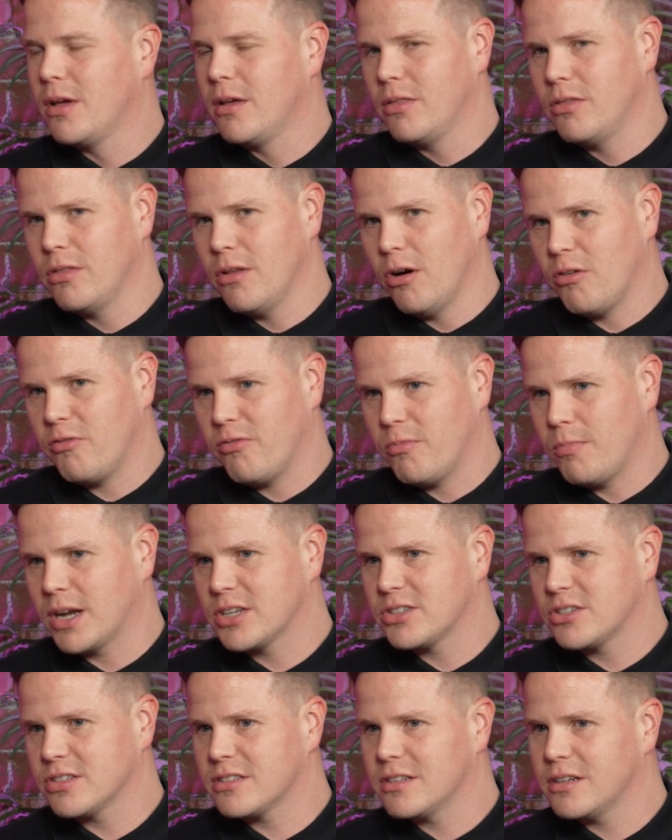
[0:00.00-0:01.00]
North
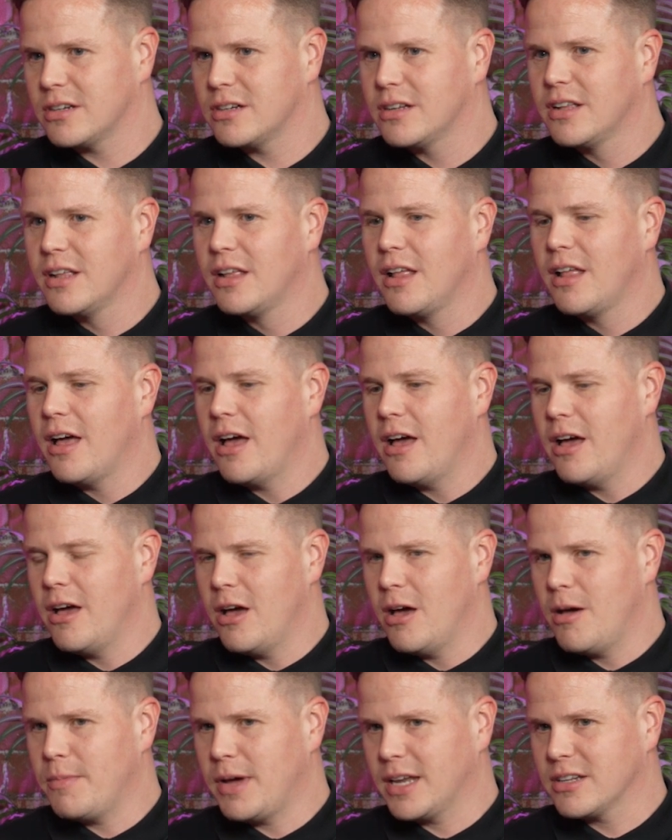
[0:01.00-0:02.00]
Manchester,
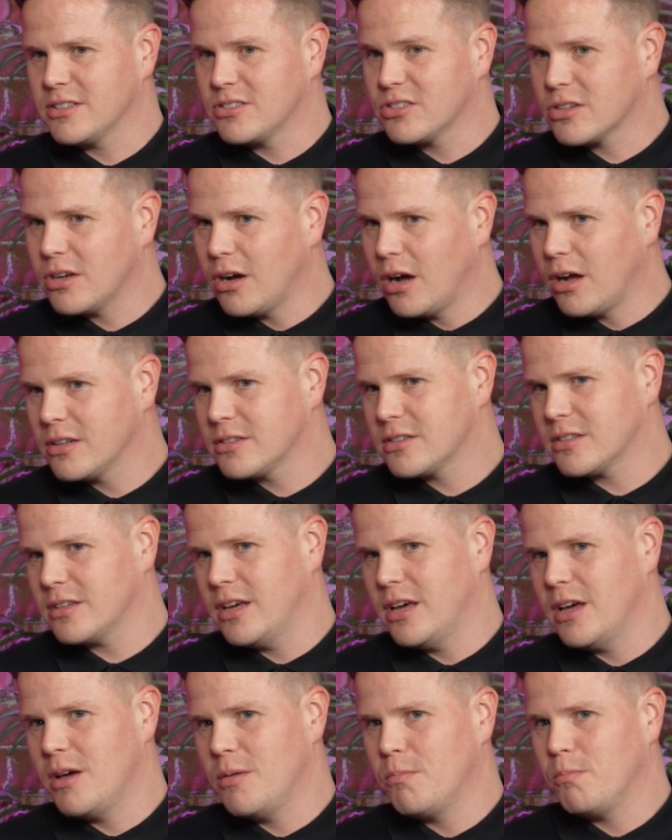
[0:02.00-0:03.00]
and Scott
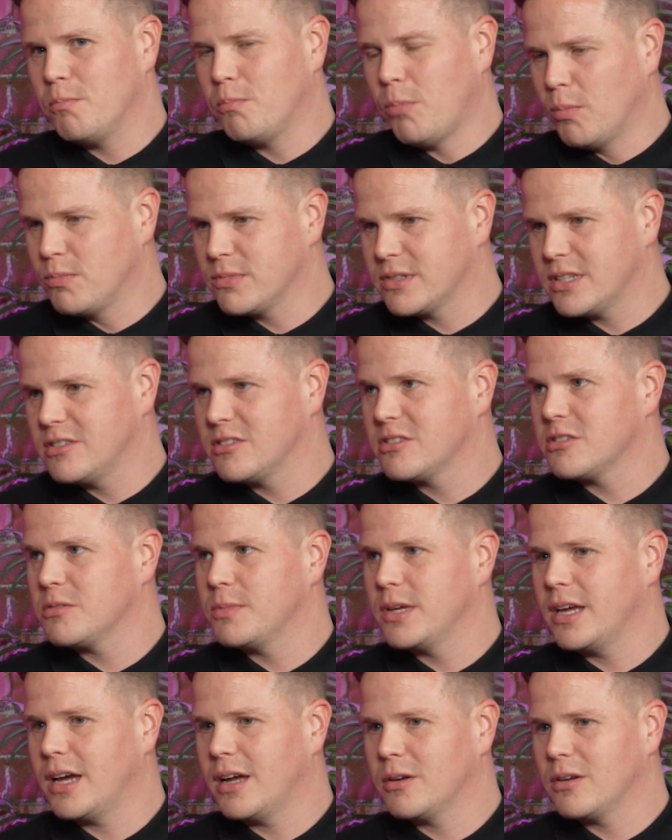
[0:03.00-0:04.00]
bumped into
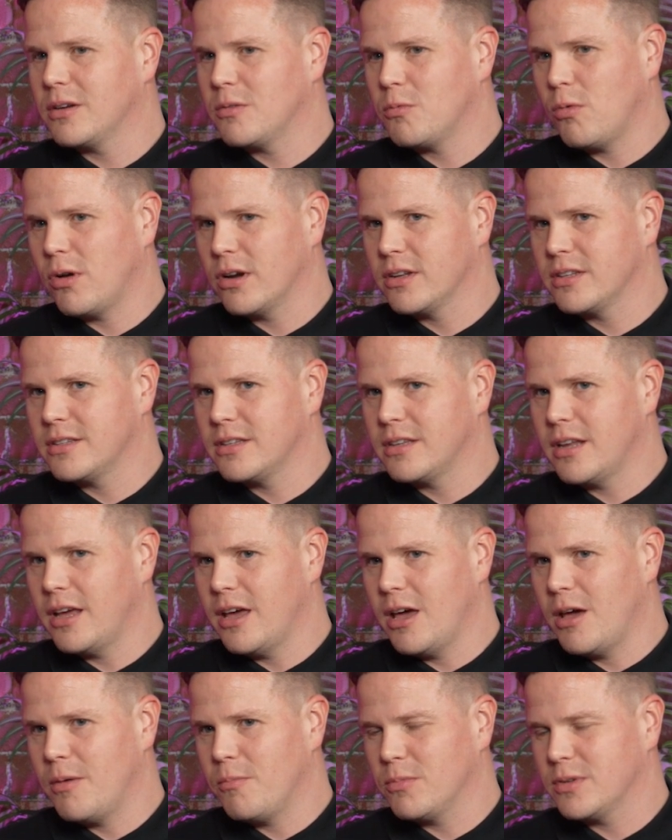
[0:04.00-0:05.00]
me and
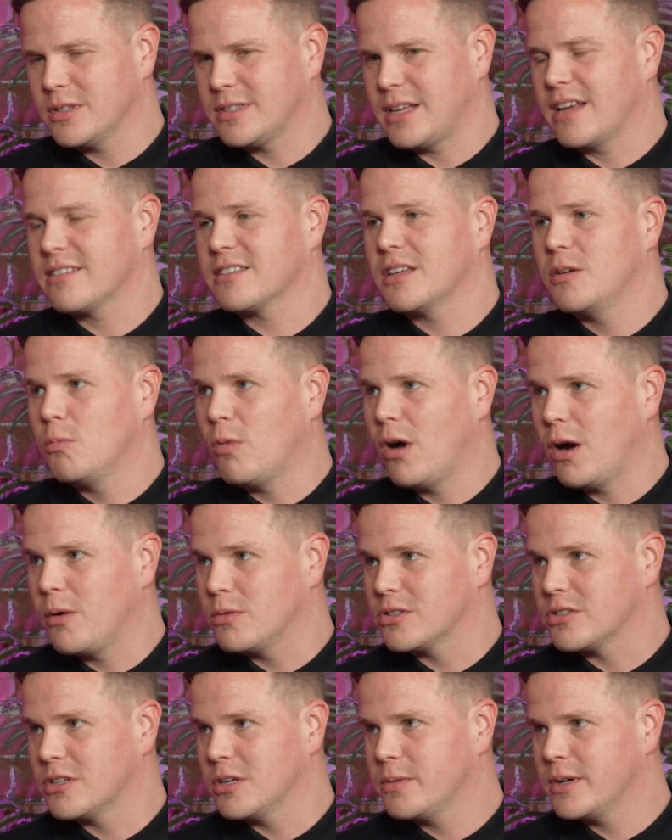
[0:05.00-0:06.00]
was asking what I
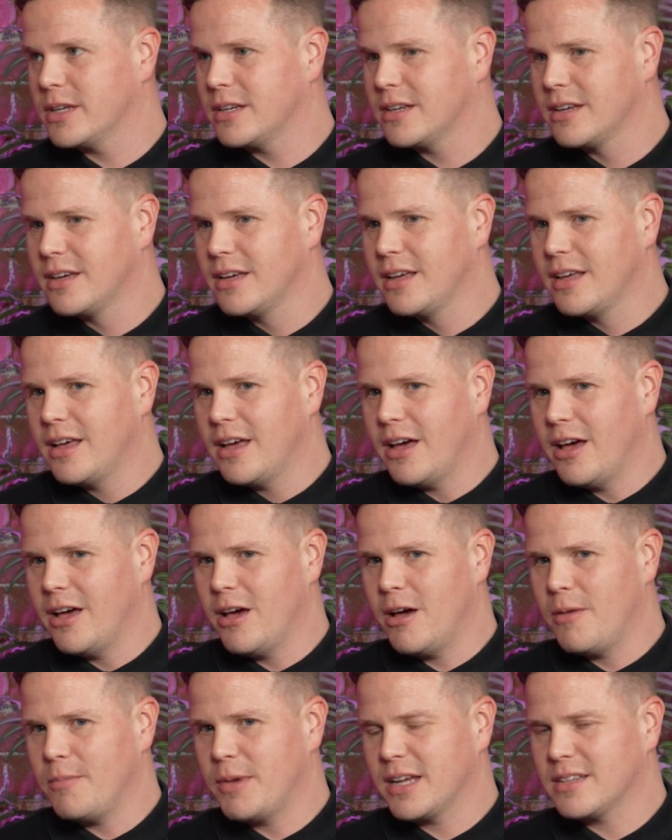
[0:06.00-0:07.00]
was doing.
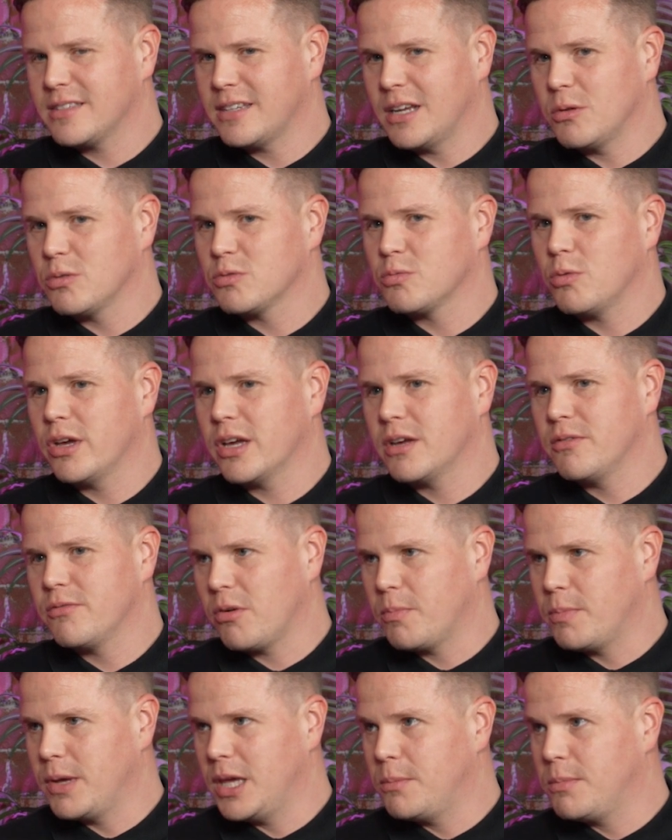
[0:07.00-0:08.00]
I said I was working for
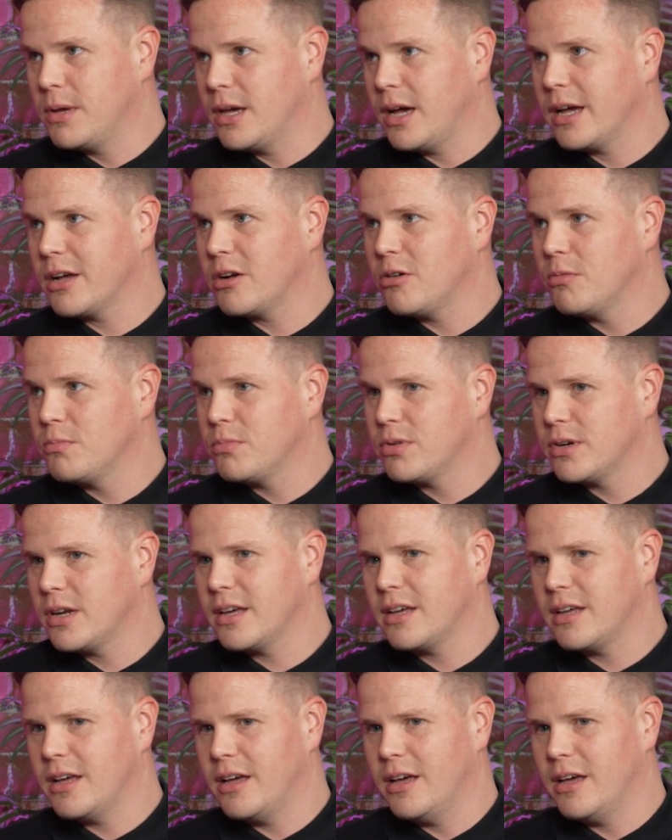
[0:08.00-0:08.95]
a PPI company,